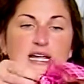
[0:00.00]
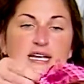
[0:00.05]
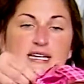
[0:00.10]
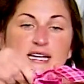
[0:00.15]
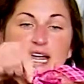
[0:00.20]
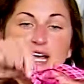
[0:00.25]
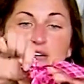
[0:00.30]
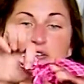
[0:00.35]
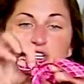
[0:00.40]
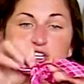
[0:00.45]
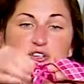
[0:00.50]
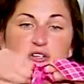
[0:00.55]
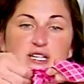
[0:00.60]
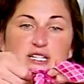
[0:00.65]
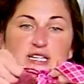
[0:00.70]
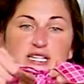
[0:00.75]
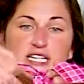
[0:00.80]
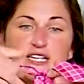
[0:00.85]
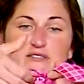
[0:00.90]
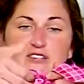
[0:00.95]
Now you
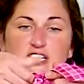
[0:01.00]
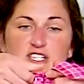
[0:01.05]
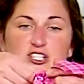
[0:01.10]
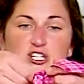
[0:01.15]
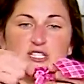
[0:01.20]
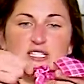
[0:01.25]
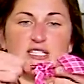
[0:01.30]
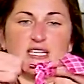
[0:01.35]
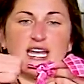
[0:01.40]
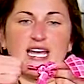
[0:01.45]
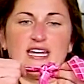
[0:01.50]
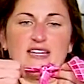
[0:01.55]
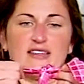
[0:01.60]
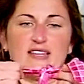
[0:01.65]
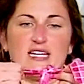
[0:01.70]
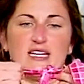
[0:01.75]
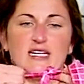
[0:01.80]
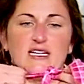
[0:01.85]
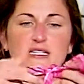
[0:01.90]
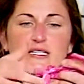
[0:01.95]
could leave it just like
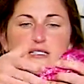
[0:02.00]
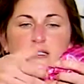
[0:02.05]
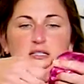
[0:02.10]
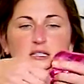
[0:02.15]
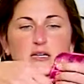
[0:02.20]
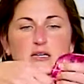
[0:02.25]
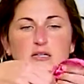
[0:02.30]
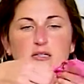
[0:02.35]
this,